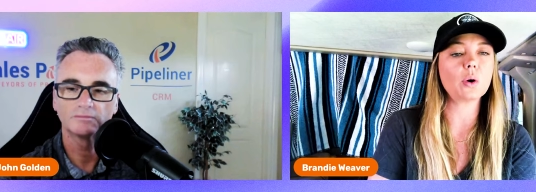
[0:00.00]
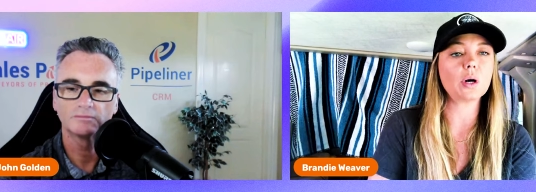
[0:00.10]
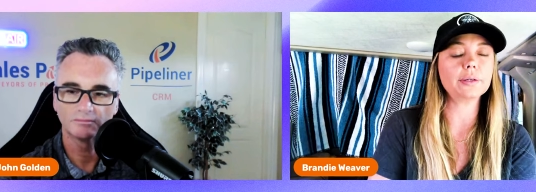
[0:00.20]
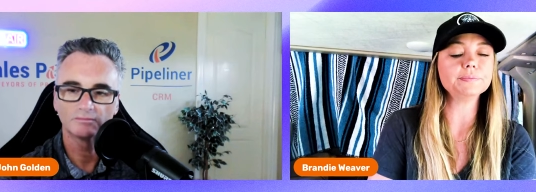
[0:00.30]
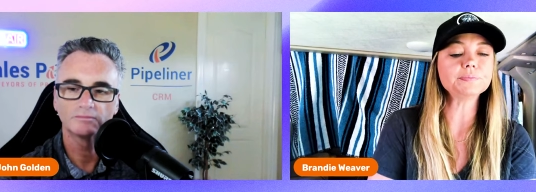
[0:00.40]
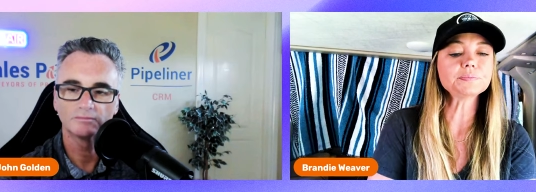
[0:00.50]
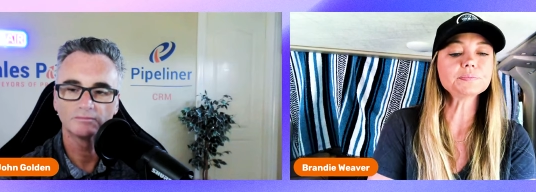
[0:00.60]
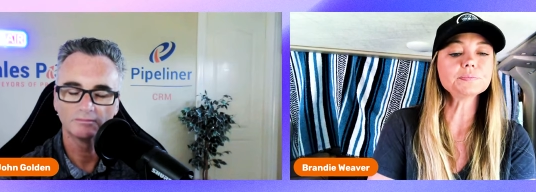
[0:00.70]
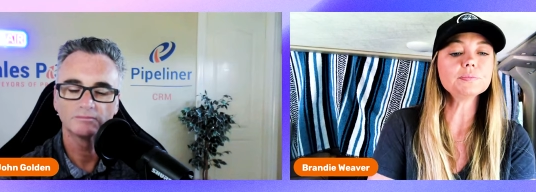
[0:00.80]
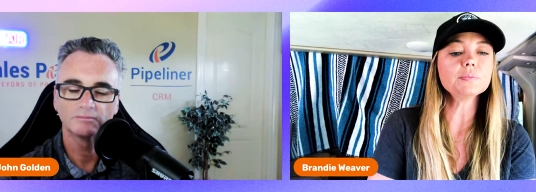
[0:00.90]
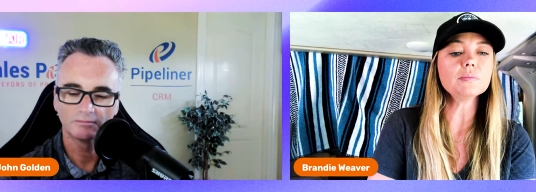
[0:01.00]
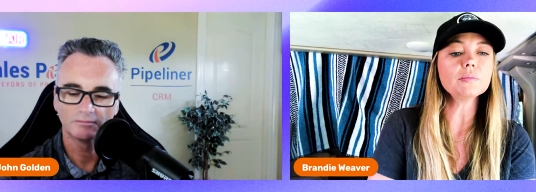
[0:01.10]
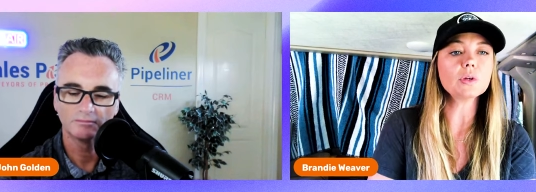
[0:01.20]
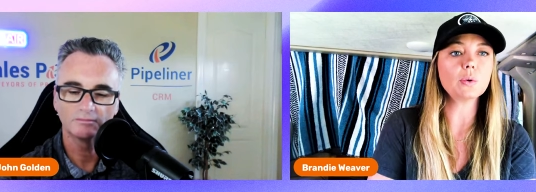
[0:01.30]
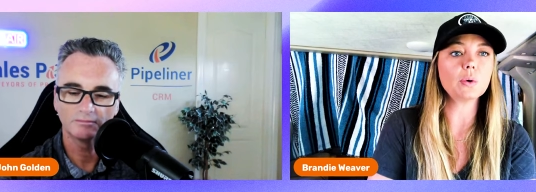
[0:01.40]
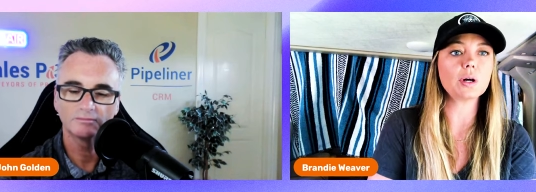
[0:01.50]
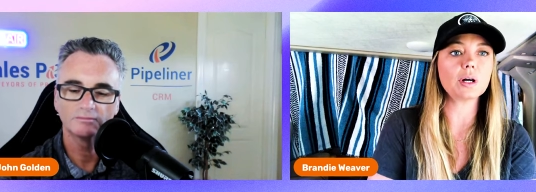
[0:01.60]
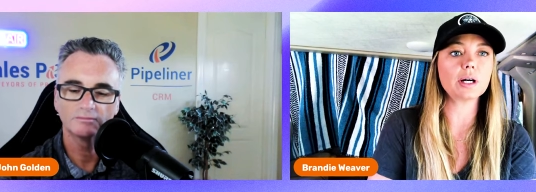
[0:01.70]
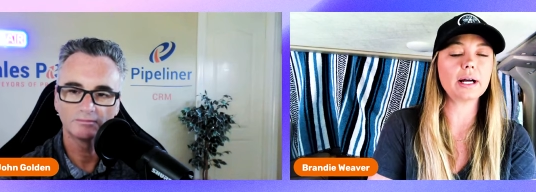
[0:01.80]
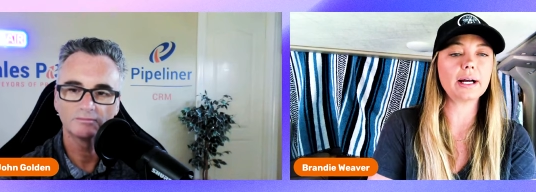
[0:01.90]
Speaker 1: or,
Speaker 2: mm-hmm.
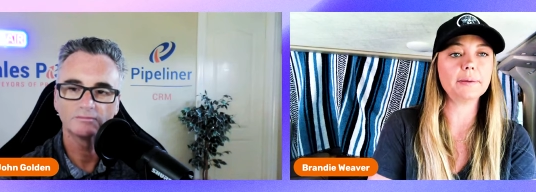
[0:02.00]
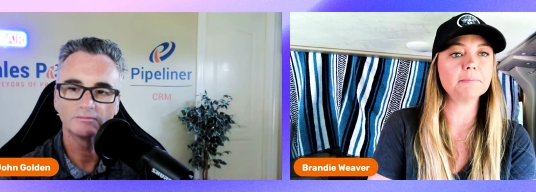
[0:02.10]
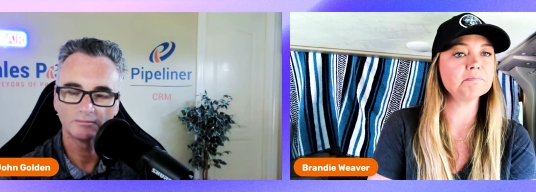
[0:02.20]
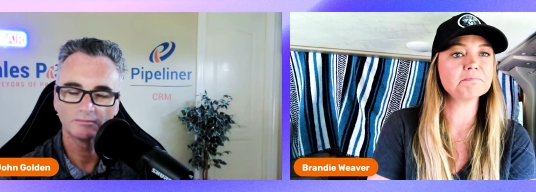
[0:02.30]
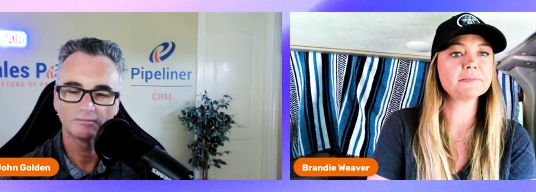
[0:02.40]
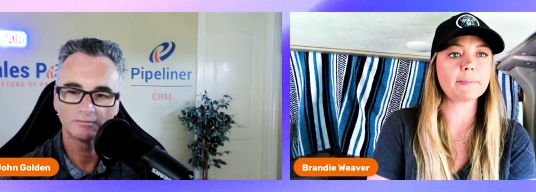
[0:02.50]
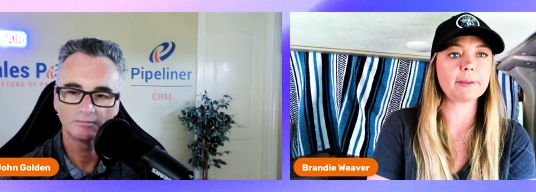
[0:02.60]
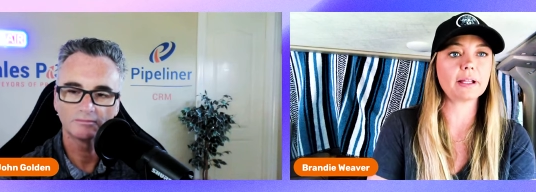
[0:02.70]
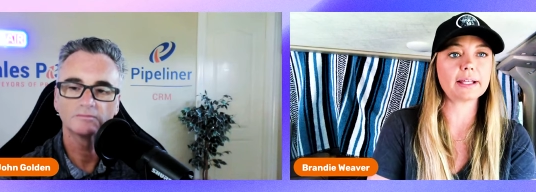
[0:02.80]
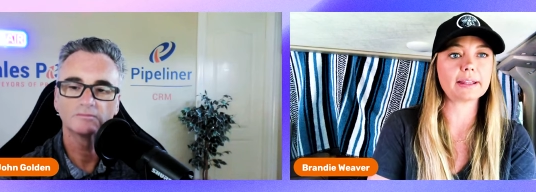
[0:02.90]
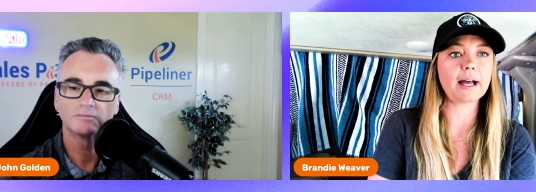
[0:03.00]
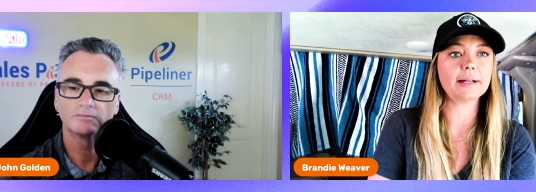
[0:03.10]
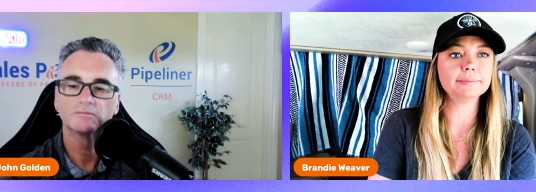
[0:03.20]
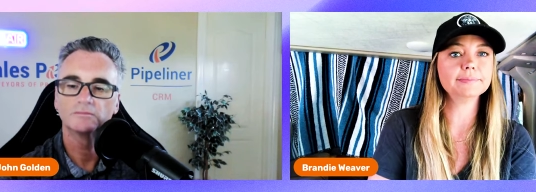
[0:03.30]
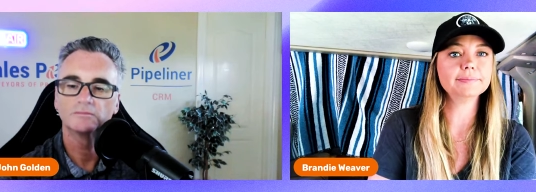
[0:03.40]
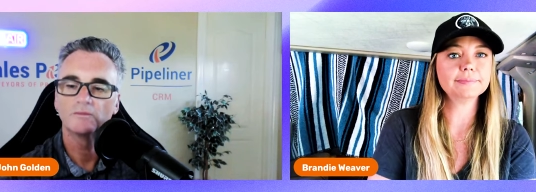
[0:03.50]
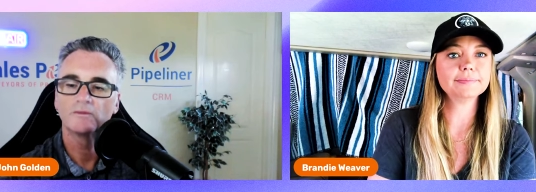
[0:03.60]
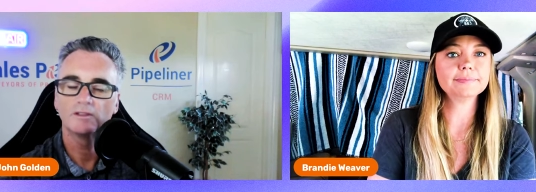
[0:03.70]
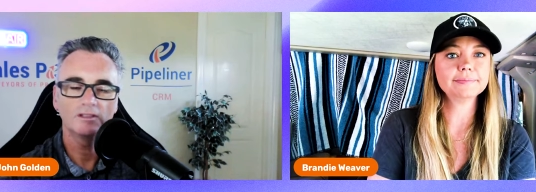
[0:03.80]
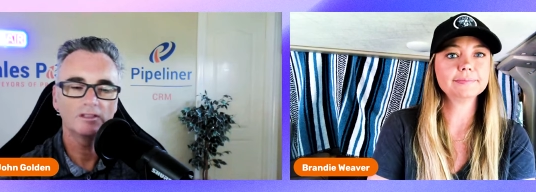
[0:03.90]
Speaker 1: or um, something like that.
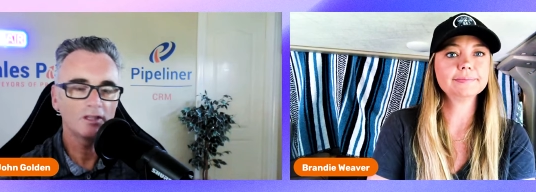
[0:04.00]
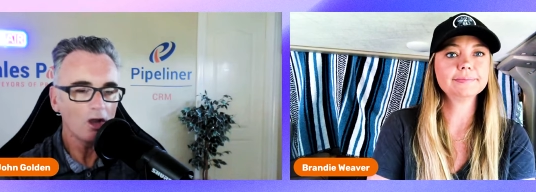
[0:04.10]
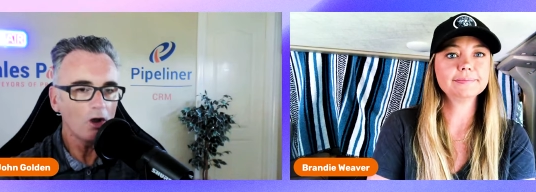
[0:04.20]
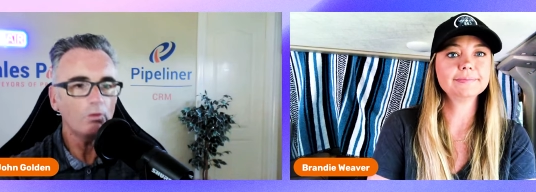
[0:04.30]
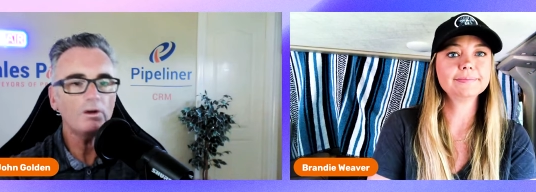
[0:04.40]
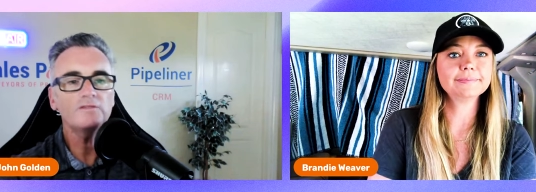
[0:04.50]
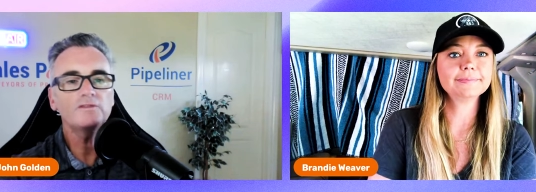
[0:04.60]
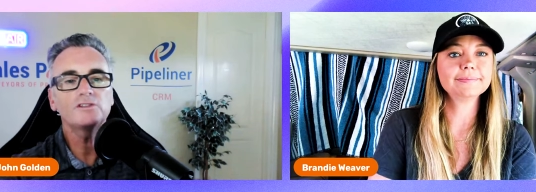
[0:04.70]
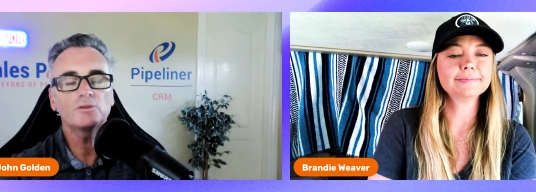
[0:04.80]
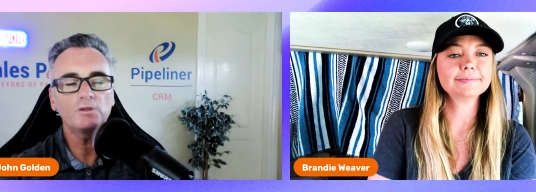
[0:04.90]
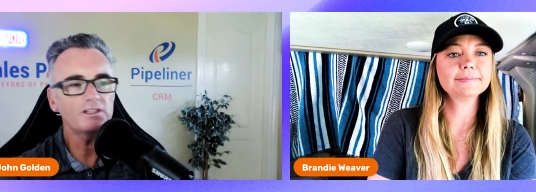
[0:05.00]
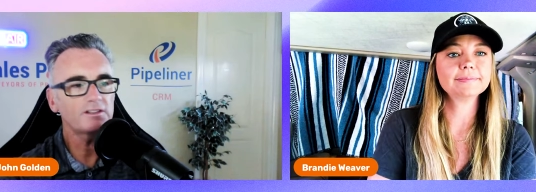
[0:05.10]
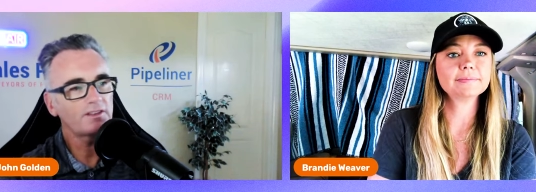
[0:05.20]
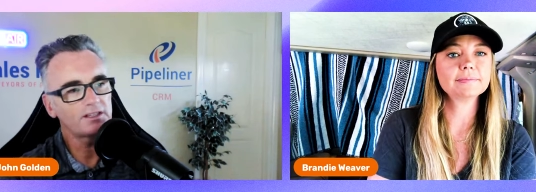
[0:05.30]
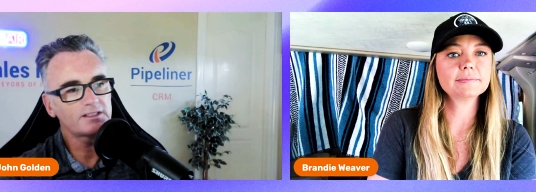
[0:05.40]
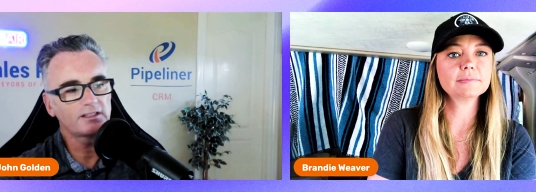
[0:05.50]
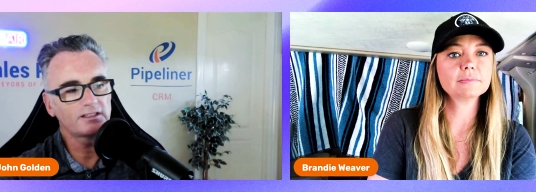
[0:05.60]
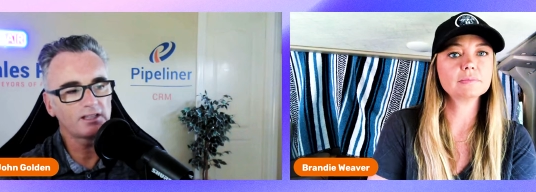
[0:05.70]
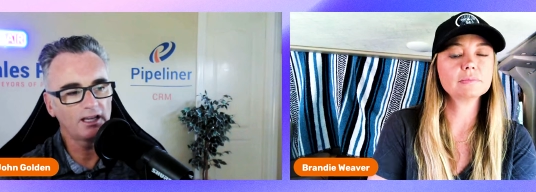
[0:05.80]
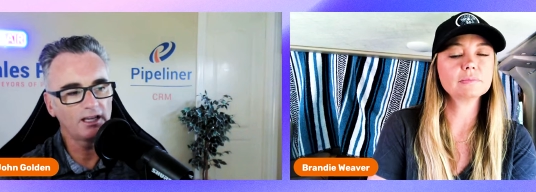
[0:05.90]
Speaker 2: Yeah. What have you said? One of the things that,
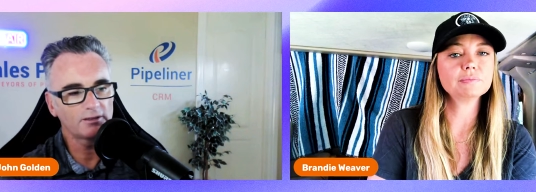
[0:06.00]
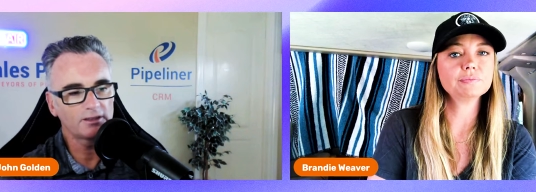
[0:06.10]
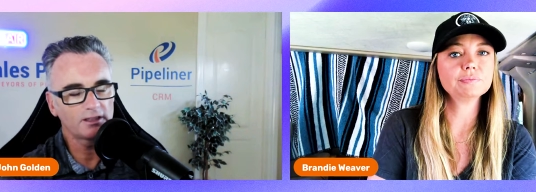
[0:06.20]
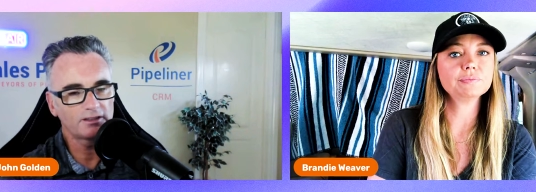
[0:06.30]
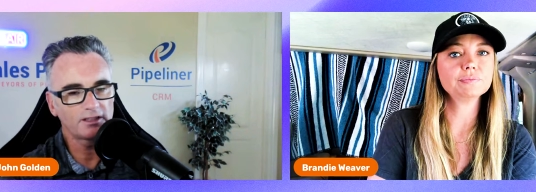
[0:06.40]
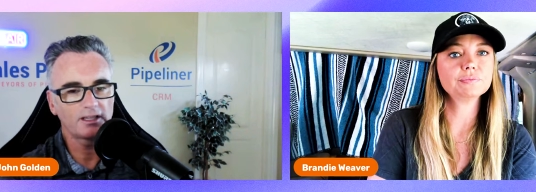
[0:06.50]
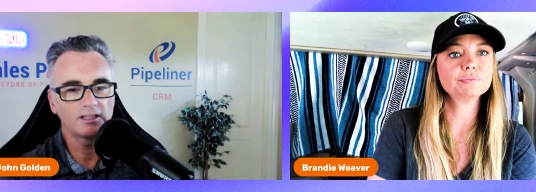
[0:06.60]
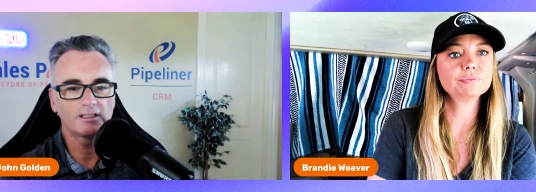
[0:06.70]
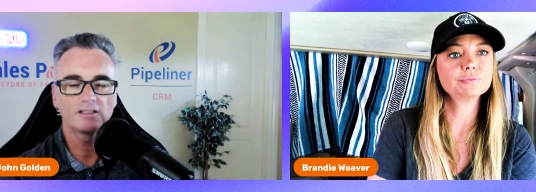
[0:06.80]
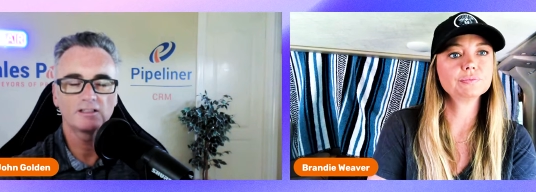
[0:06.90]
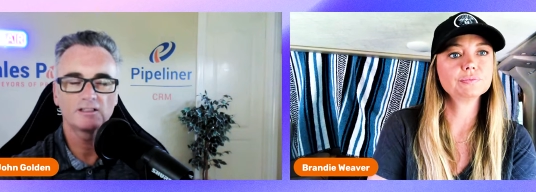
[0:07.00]
uh, that, uh,